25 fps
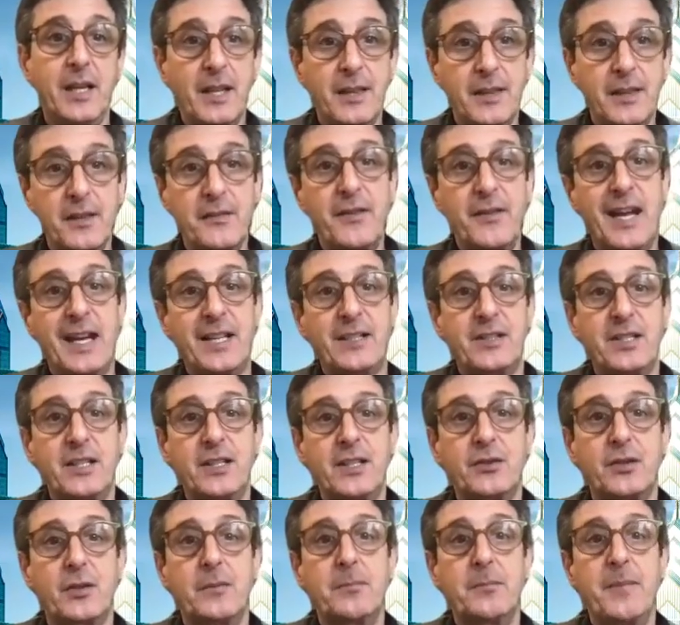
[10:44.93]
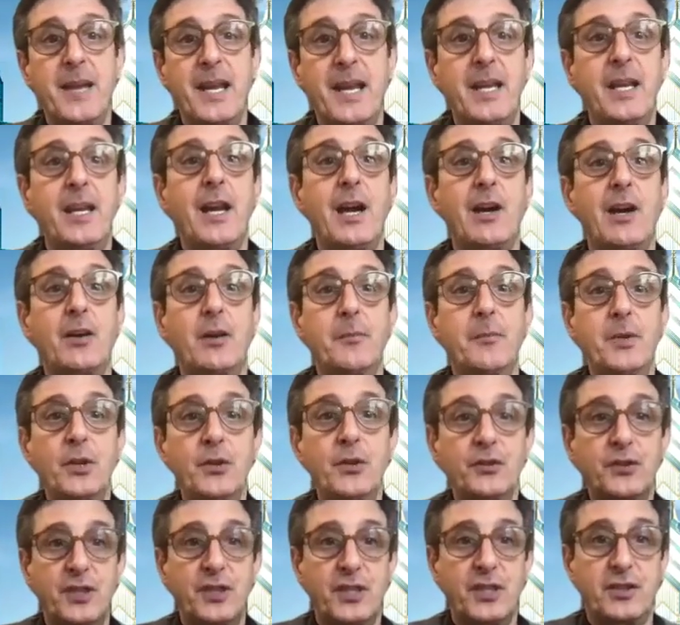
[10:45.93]
The vaccines are making our immune
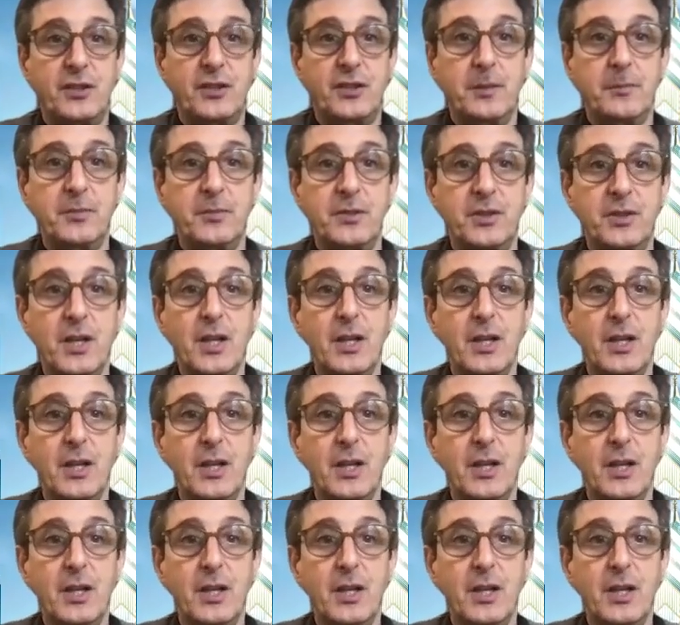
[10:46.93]
systems